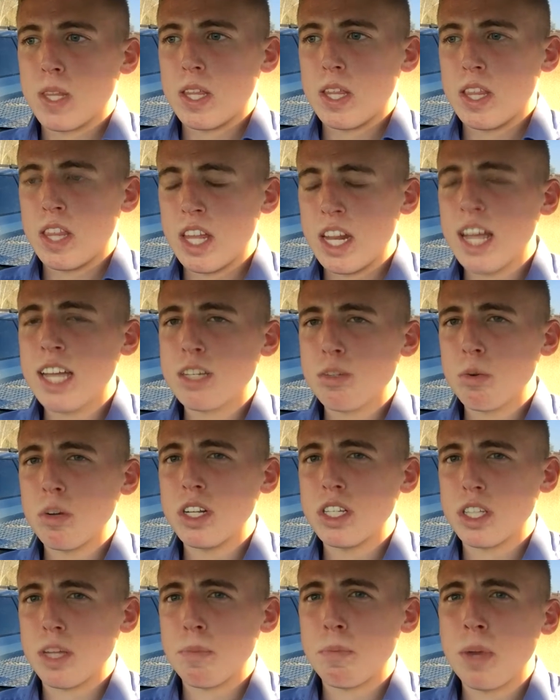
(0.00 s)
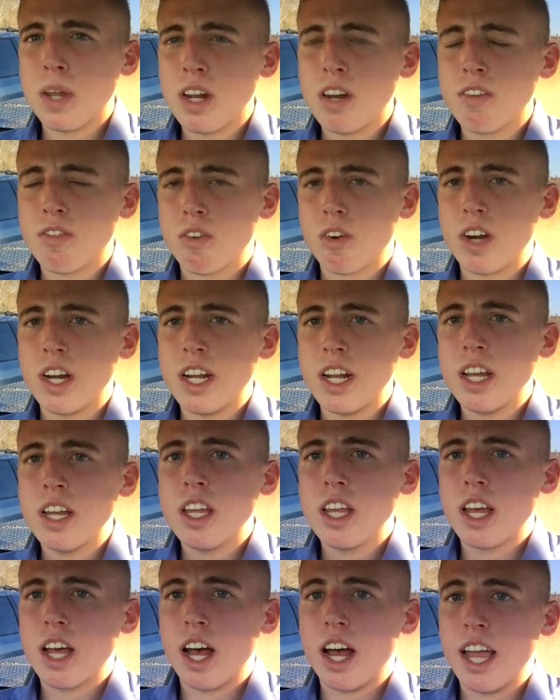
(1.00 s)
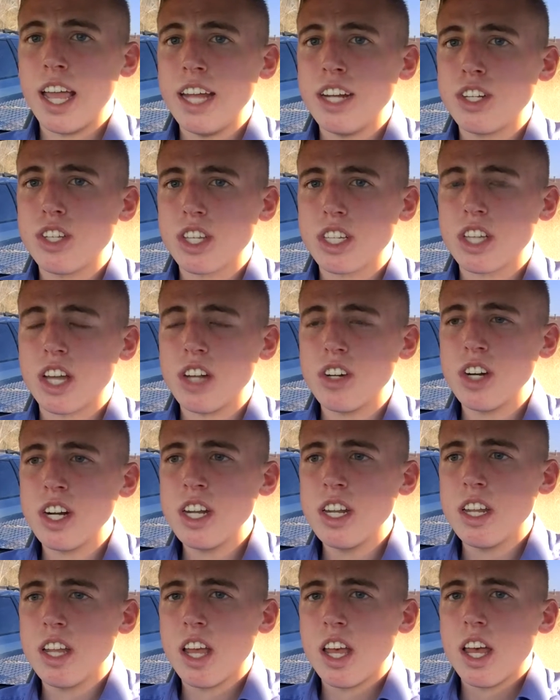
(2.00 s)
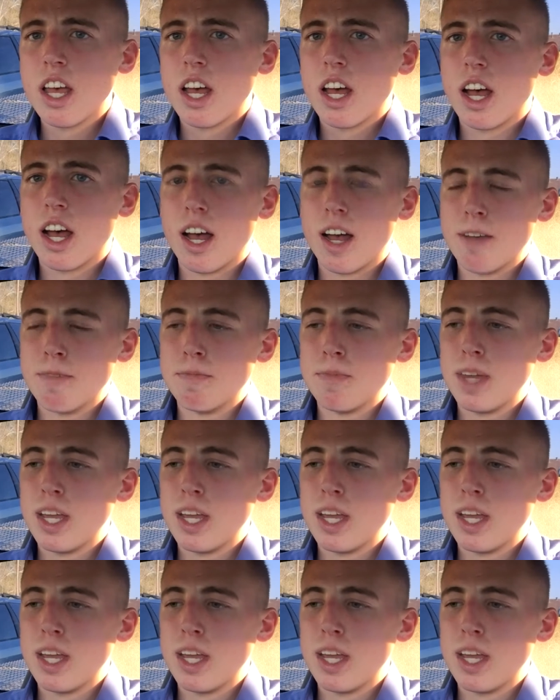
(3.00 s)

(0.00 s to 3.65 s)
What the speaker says: The next one is the Pininfarina H600. I